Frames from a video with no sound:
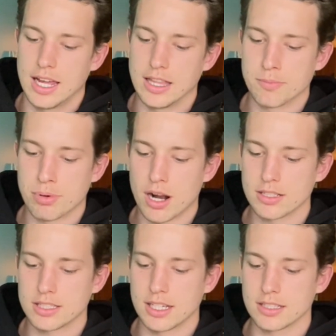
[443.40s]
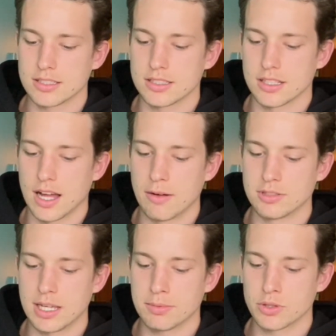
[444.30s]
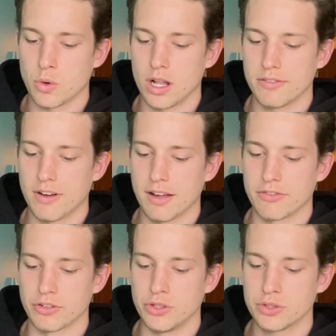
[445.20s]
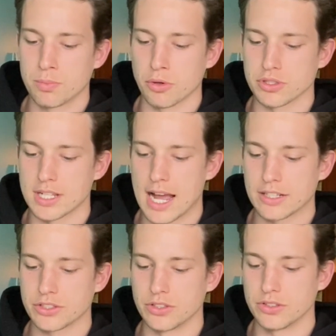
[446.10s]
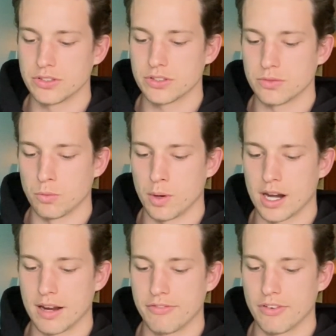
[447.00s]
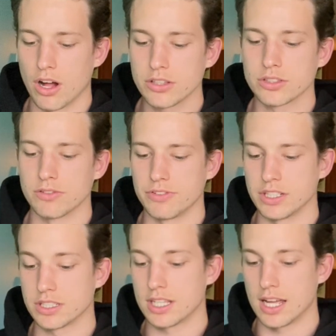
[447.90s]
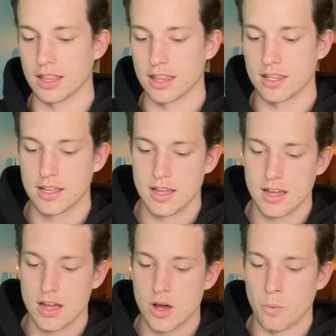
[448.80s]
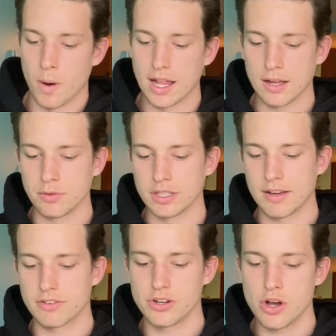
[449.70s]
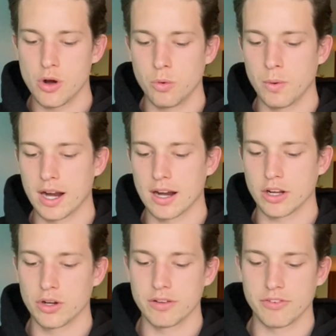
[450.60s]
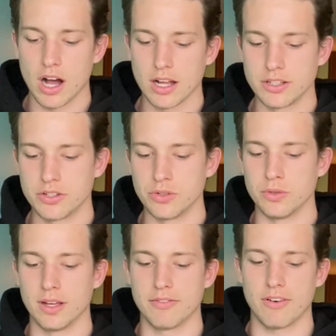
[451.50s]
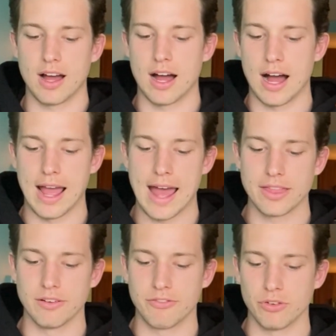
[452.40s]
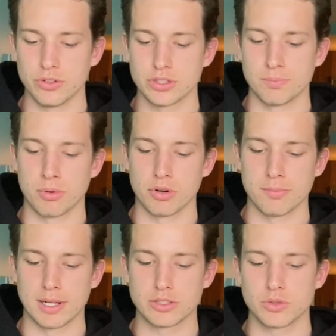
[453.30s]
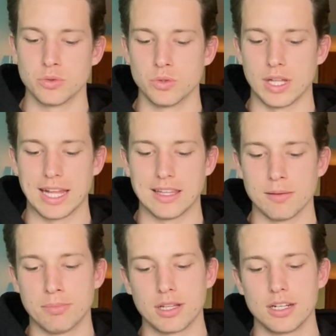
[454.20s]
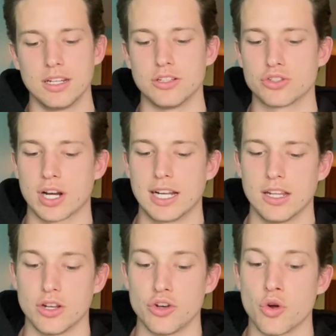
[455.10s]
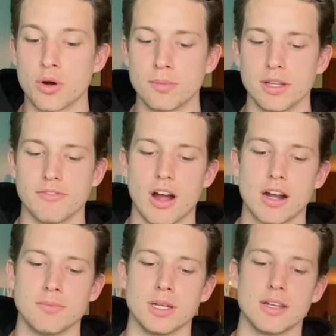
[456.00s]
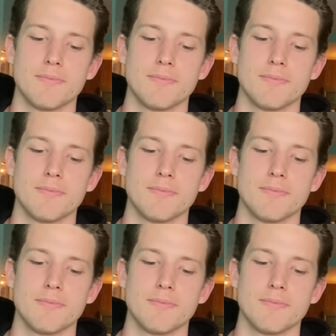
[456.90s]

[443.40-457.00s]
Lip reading: In the process, I was able to qualify for U Sports Nationals, where I also finished 10th. While I will never know where I could have gotten to if I had the full support of my school and the ability to train in a normal environment,